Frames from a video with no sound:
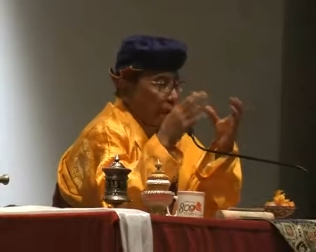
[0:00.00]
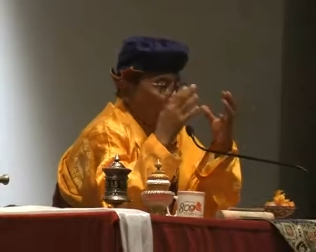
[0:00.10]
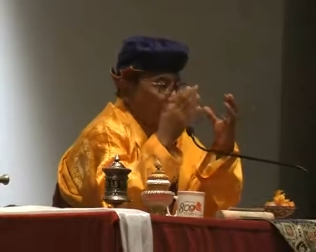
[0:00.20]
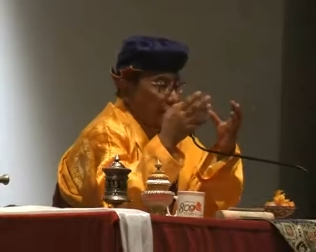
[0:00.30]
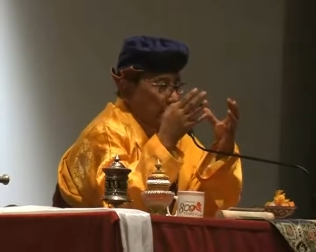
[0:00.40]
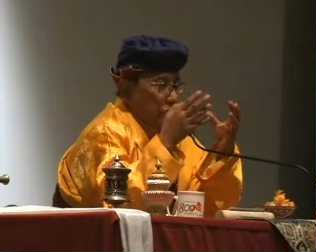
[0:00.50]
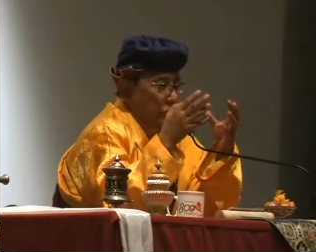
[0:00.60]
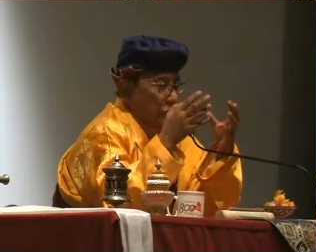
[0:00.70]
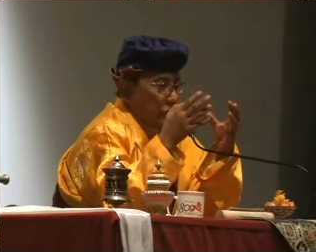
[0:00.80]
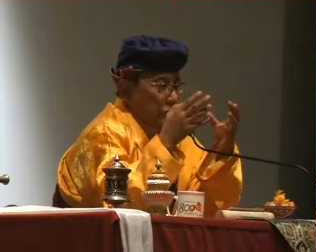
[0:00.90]
I
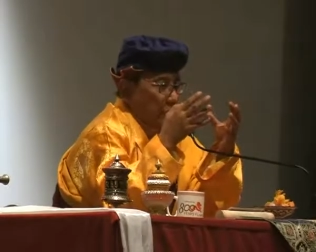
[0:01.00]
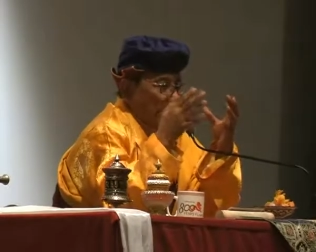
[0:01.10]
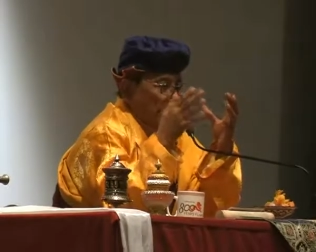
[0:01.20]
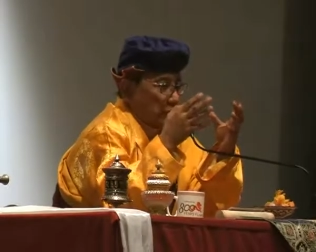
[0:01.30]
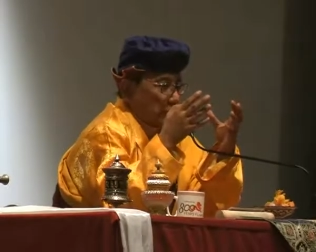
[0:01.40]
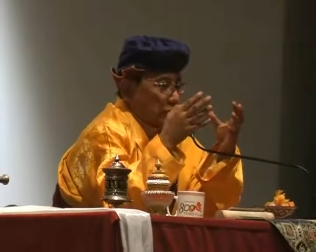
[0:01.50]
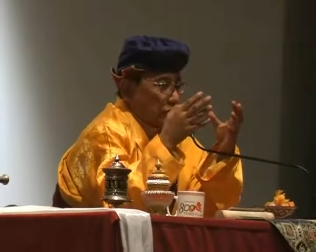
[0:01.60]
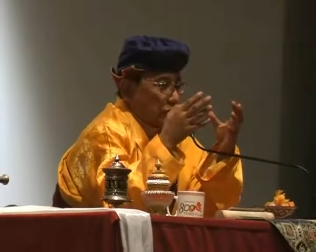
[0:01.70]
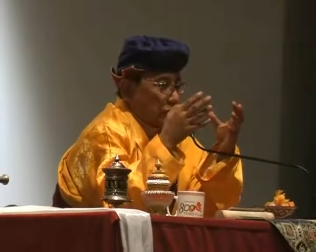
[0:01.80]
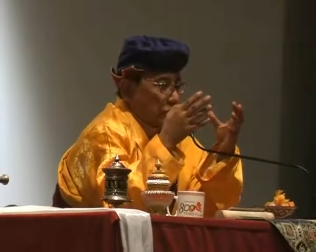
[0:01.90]
need to I need
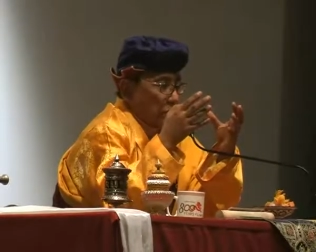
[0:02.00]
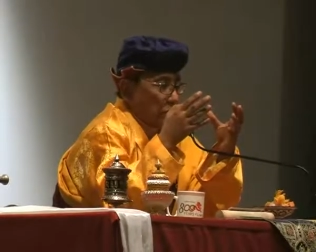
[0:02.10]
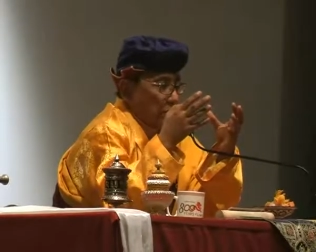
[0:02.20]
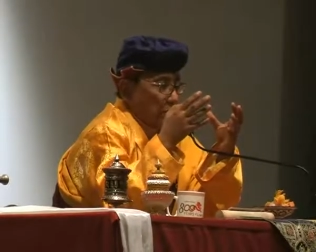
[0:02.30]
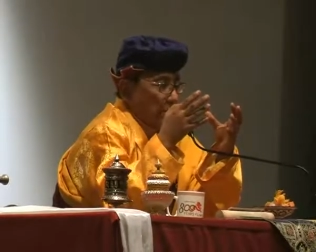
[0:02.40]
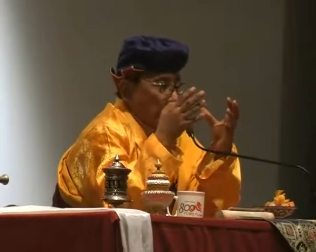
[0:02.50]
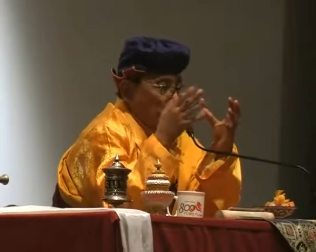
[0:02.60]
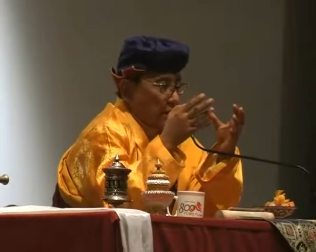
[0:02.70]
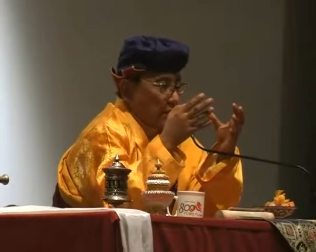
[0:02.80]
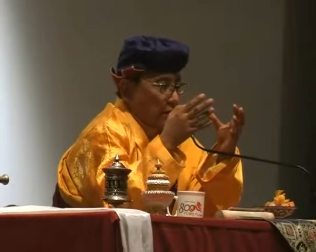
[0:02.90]
to uh,
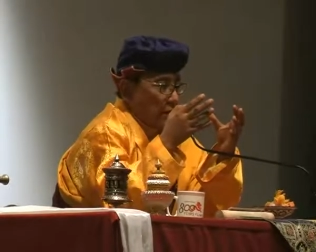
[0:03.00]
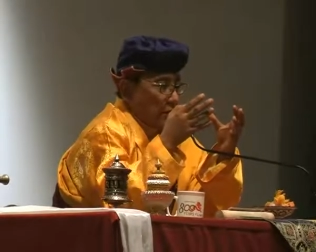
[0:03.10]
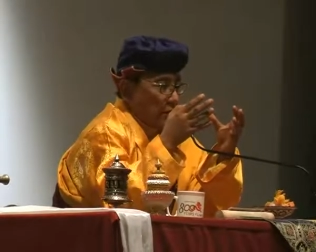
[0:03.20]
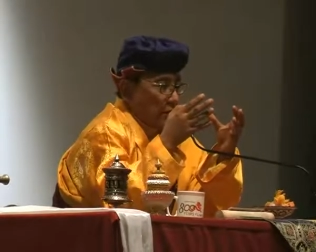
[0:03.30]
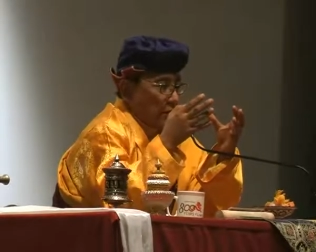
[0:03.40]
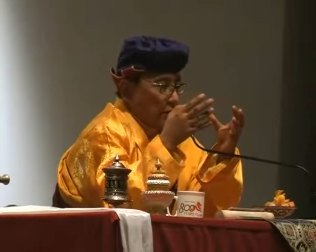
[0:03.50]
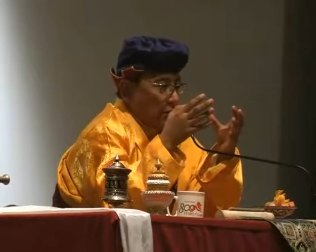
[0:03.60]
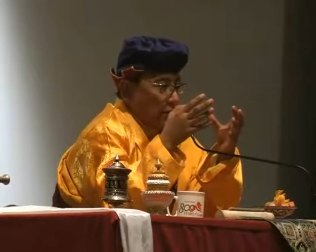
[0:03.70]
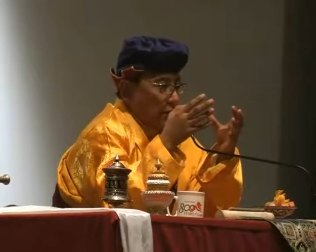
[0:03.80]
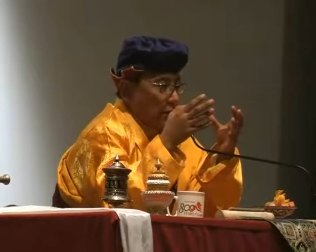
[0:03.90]
make
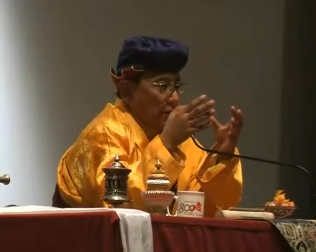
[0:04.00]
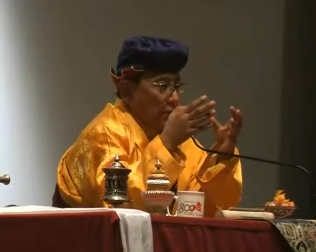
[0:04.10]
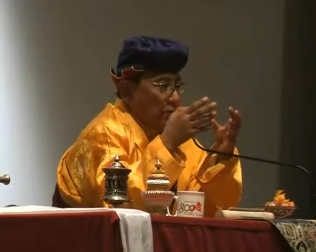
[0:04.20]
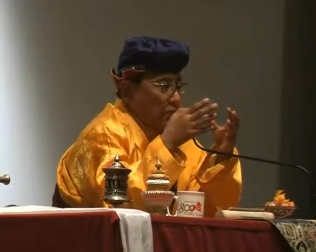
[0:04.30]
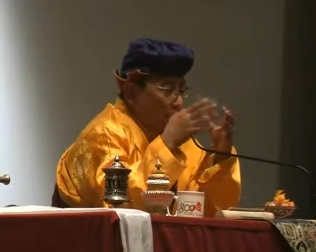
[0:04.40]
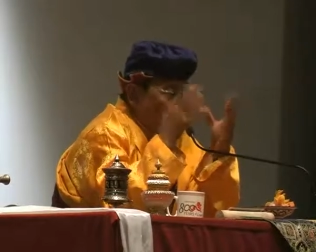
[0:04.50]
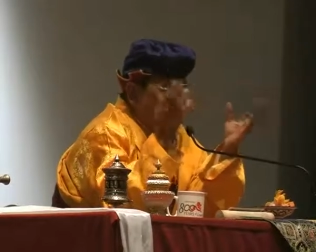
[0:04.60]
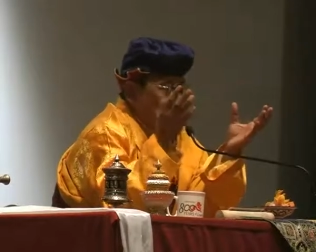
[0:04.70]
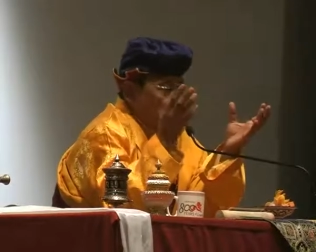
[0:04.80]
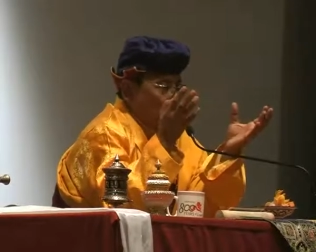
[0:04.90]
uh,
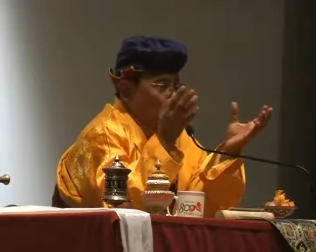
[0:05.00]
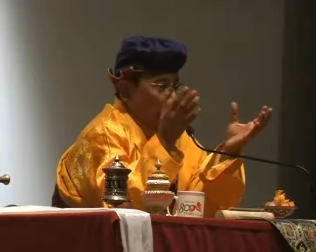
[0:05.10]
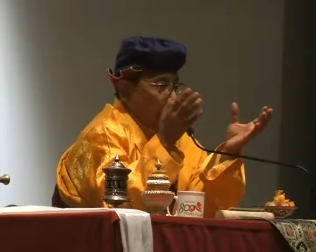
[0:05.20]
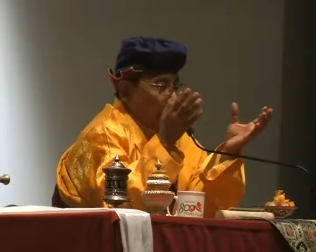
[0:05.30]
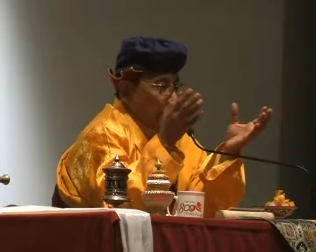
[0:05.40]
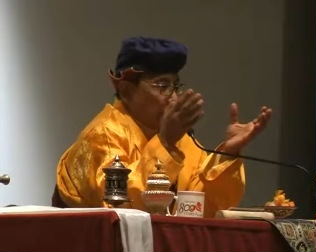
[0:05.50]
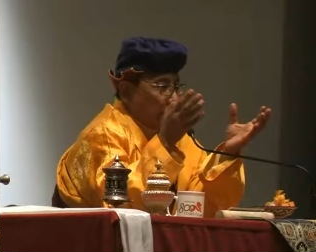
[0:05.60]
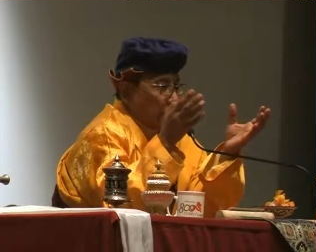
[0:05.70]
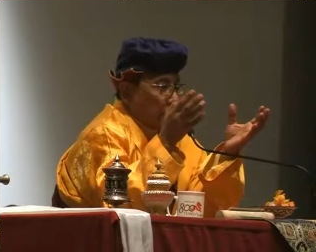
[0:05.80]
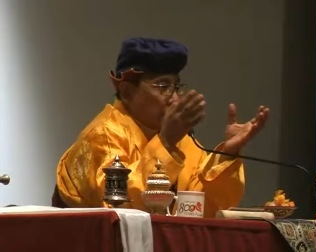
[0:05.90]
more people
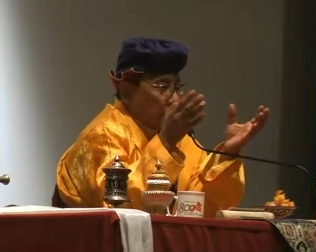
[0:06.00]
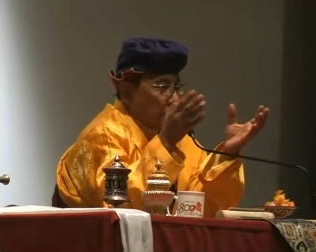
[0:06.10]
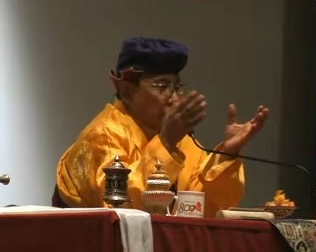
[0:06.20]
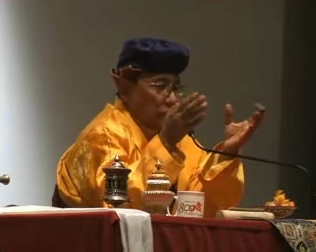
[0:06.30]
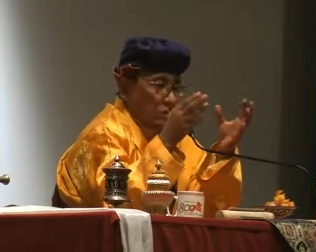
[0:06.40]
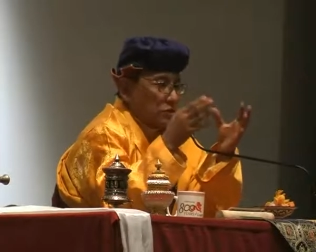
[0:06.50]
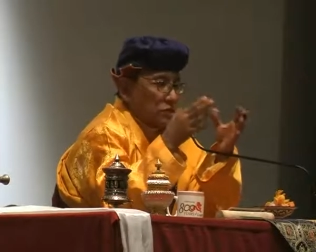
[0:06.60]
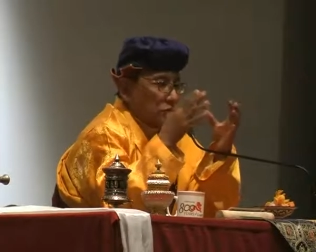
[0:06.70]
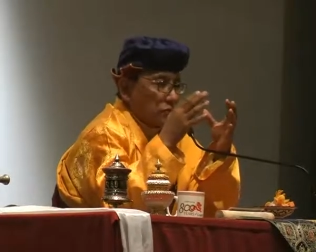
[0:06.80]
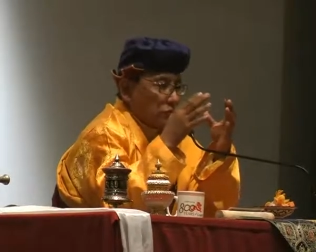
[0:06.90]
happy, not
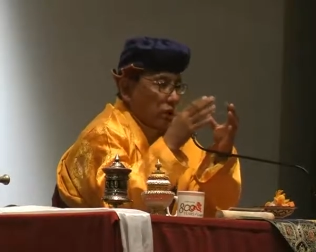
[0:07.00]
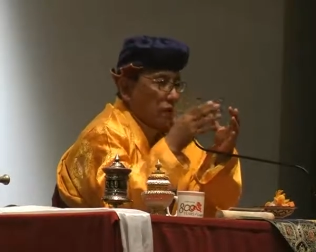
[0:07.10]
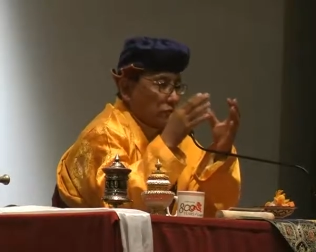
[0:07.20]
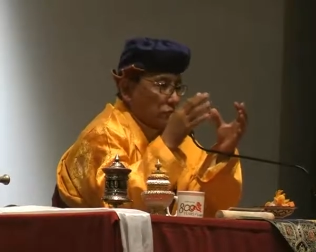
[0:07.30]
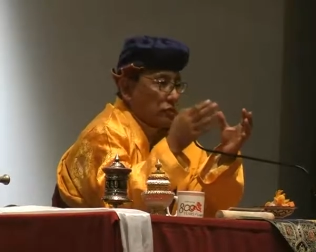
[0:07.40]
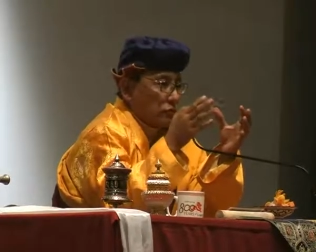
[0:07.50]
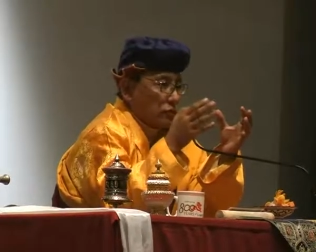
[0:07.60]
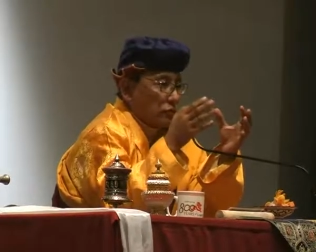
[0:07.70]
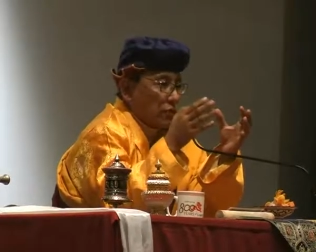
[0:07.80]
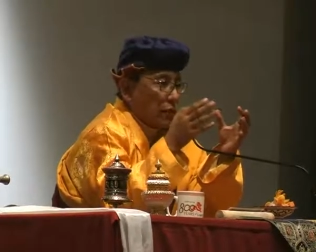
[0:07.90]
just one or
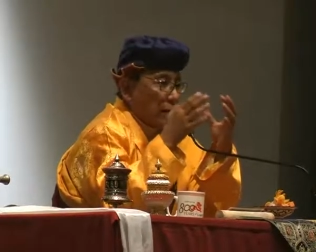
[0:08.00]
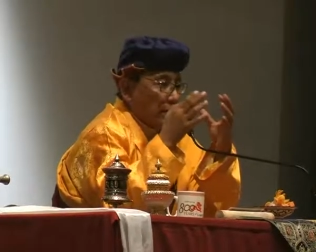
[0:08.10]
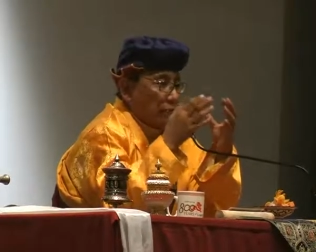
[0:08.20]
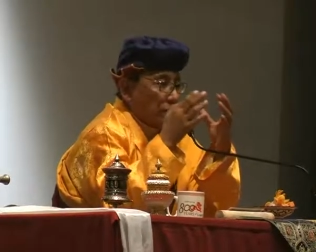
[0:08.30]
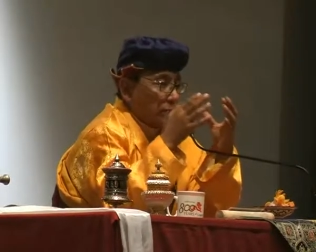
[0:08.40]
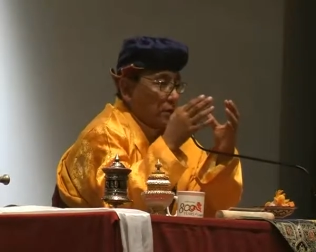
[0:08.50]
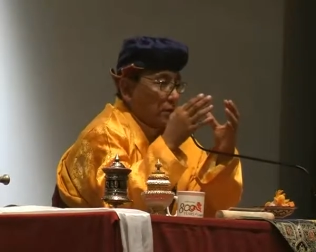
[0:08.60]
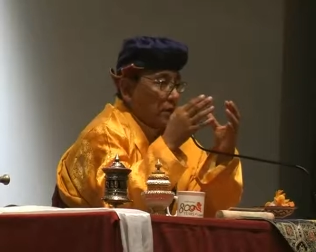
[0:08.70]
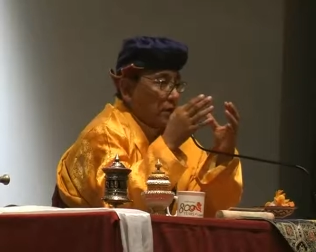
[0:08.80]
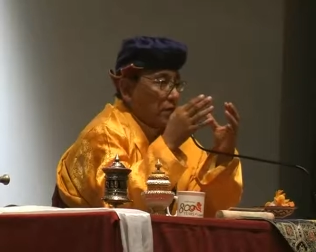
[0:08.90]
two. I have to
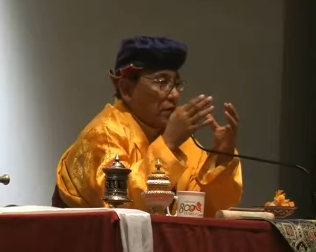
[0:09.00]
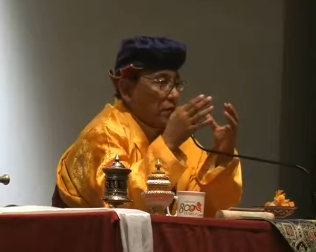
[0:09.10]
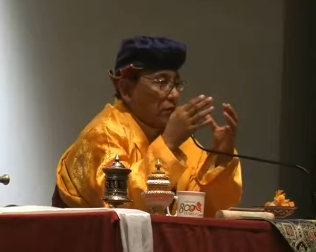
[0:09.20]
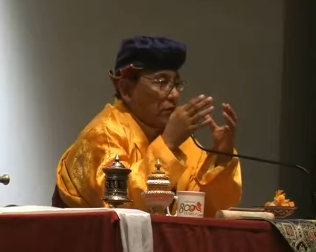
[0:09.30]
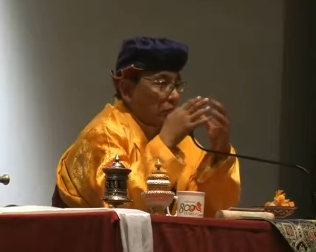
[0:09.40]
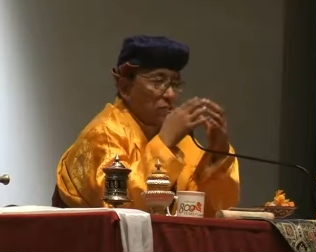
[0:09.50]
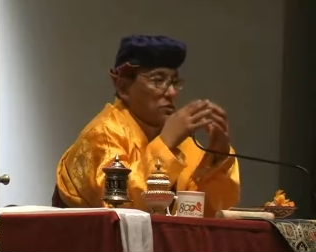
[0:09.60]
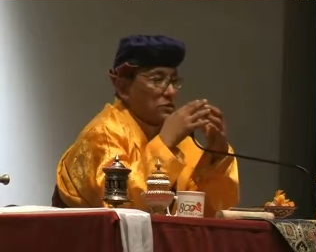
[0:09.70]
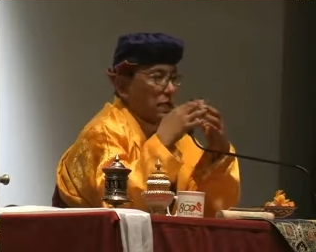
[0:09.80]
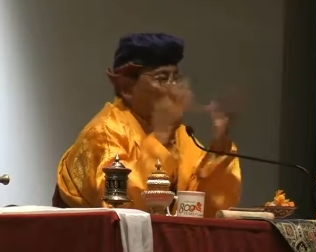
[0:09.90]
make
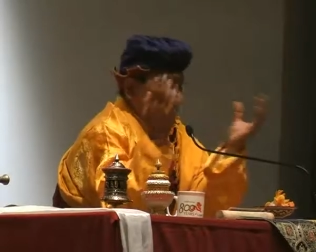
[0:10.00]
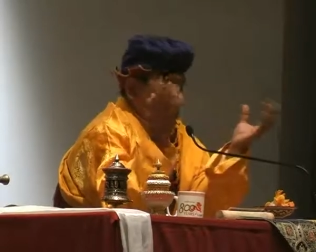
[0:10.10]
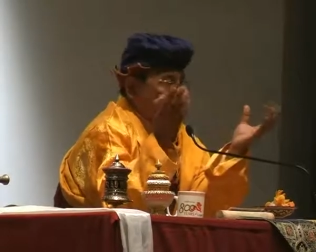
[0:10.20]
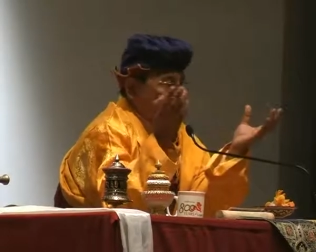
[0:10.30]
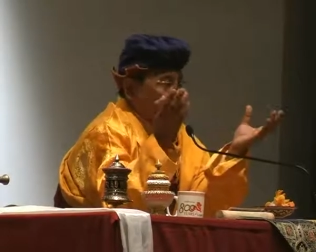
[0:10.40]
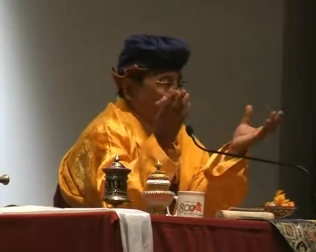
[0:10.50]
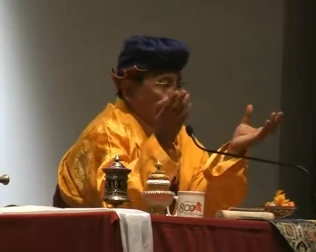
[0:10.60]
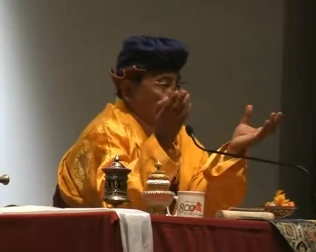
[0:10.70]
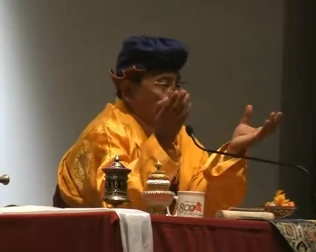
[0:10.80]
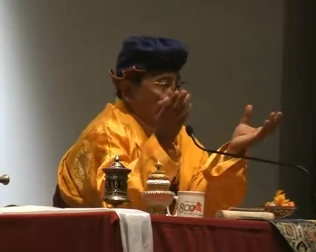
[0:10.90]
almost everybody
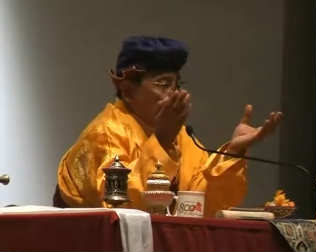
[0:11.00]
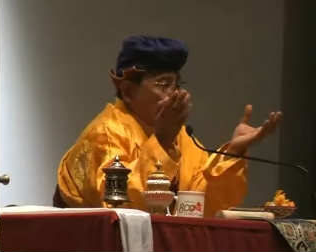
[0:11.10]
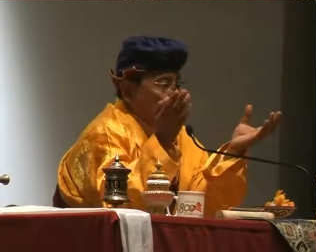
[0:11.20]
happy.